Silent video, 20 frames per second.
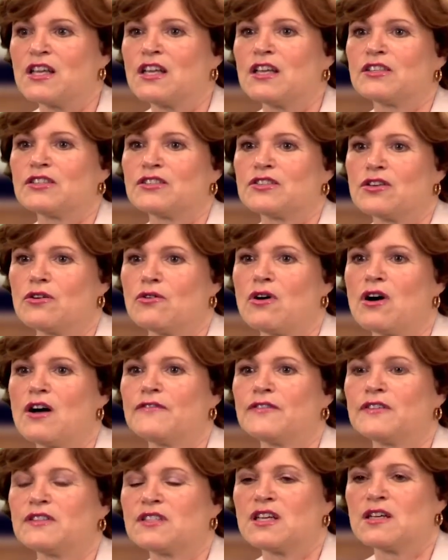So
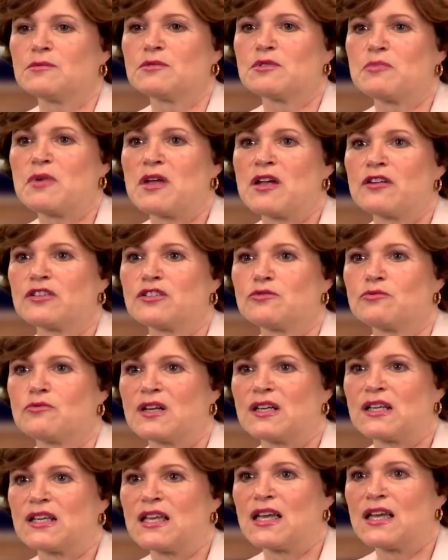oftentimes parents
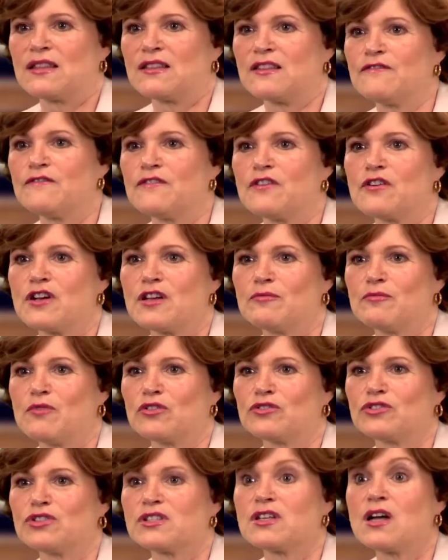want to get the very
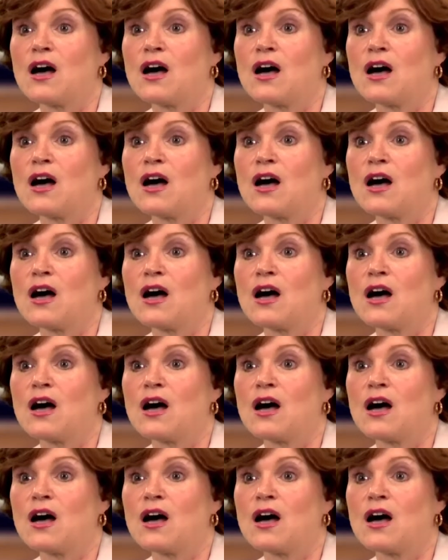most